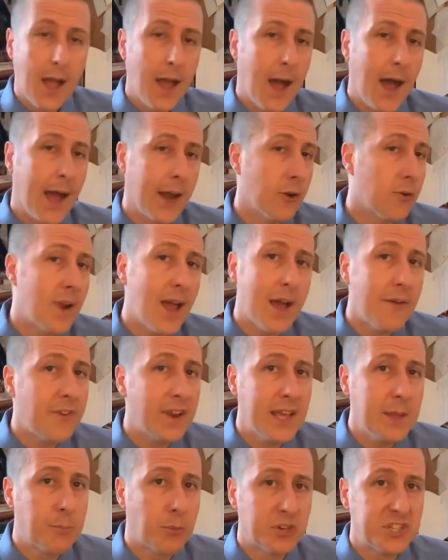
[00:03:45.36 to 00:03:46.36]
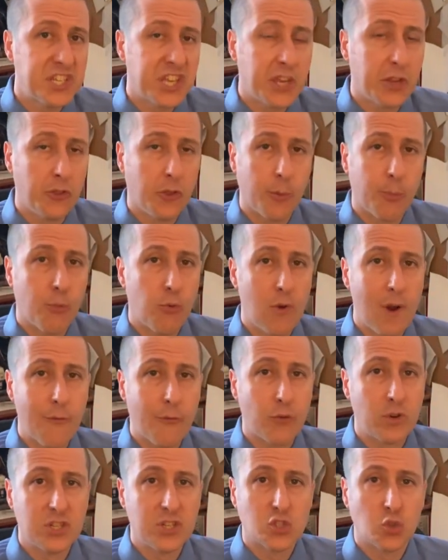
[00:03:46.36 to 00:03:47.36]
I don't have any particular
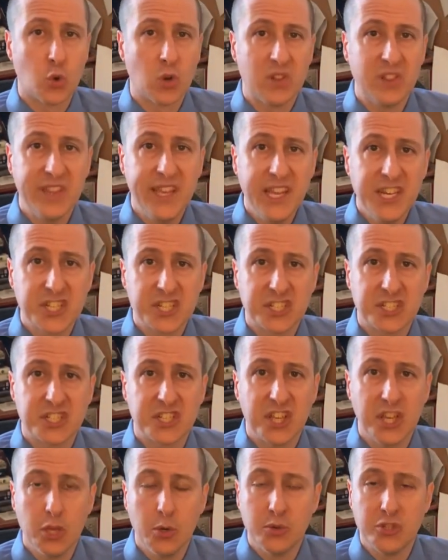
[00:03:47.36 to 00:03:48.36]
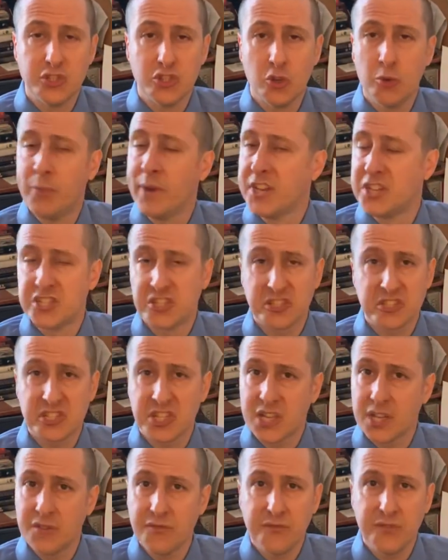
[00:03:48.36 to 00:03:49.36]
preference or allegiance to YouTube. It's just a
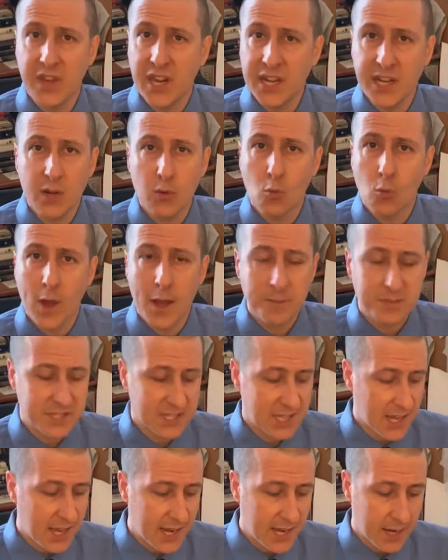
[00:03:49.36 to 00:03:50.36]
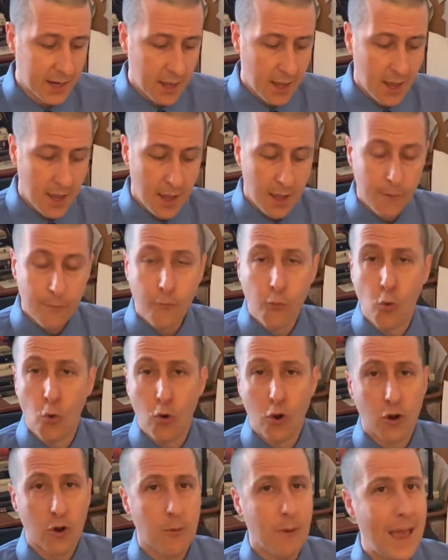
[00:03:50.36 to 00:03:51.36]
convenient website
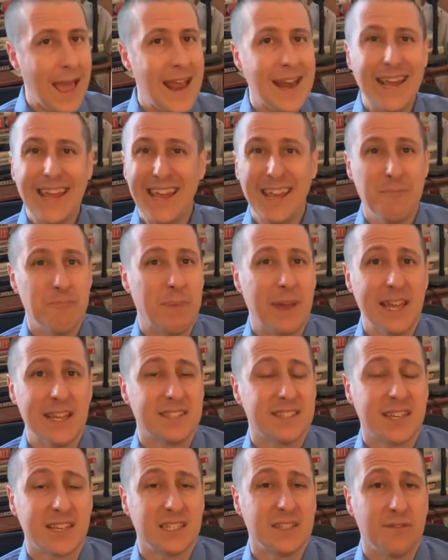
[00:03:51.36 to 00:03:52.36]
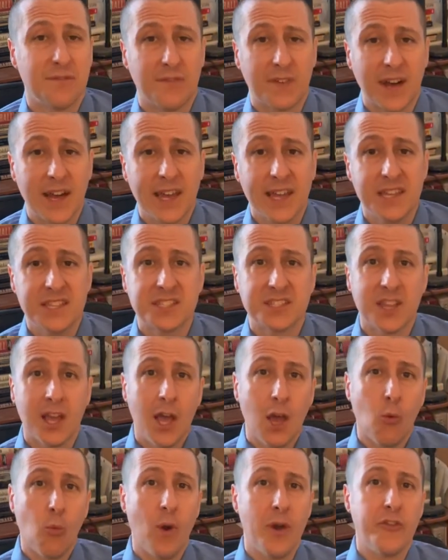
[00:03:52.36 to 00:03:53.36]
for any basic device,
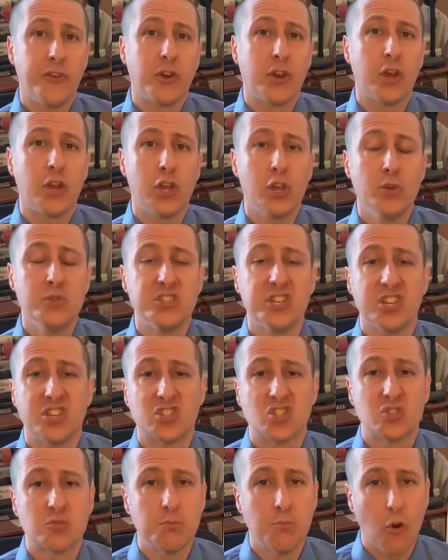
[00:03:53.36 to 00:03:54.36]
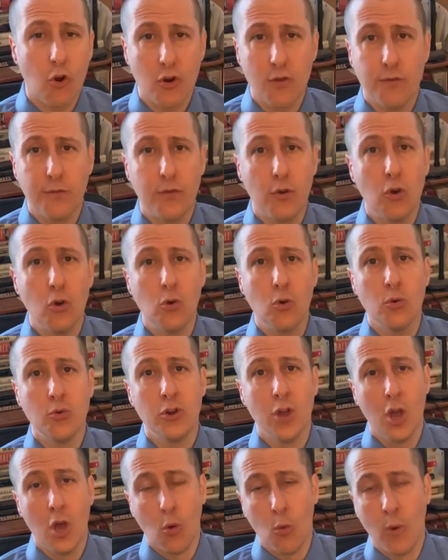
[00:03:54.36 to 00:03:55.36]
whether you're using a smartphone,
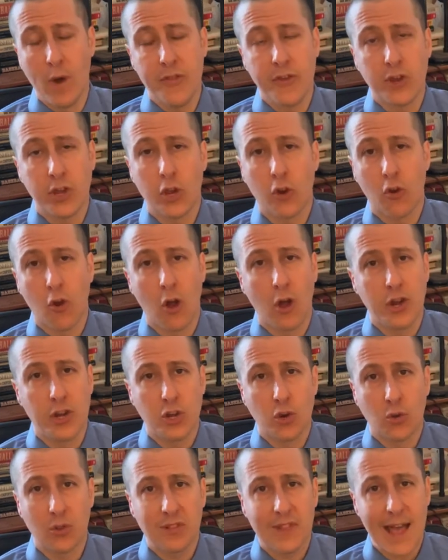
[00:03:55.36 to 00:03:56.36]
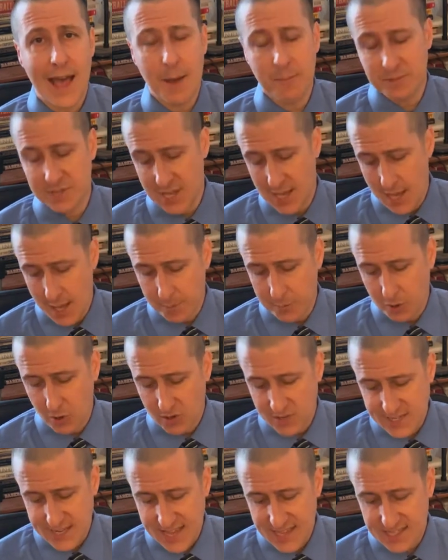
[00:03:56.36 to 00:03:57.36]
whether you're on your laptop, your
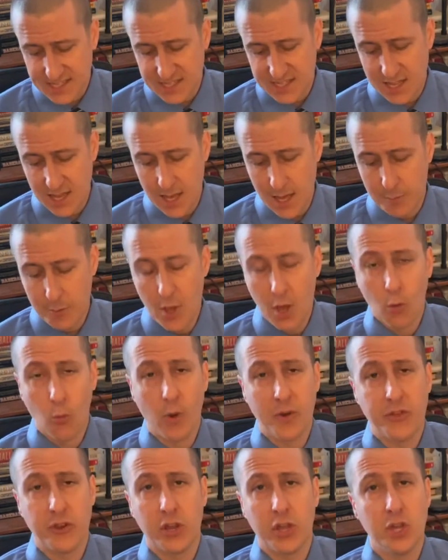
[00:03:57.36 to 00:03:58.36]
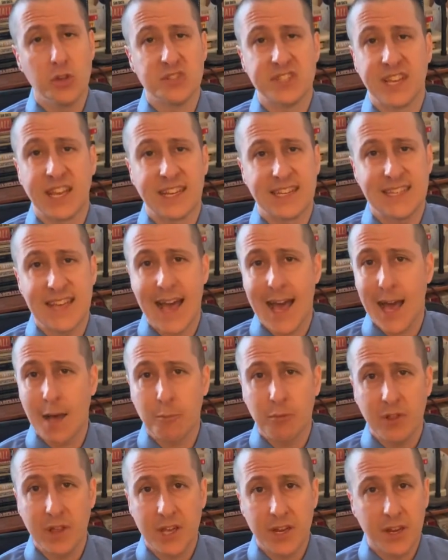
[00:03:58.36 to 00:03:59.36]
desktop, whether you're using a
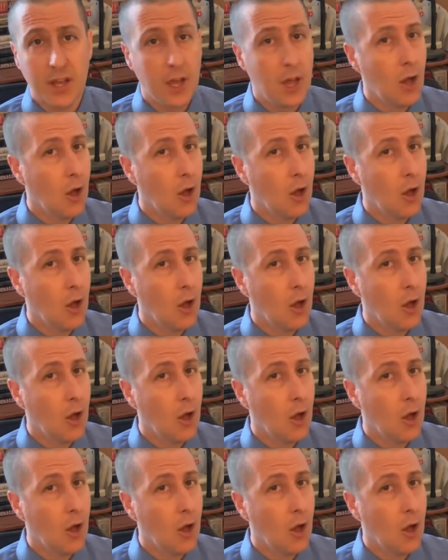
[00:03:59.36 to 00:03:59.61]
tablet.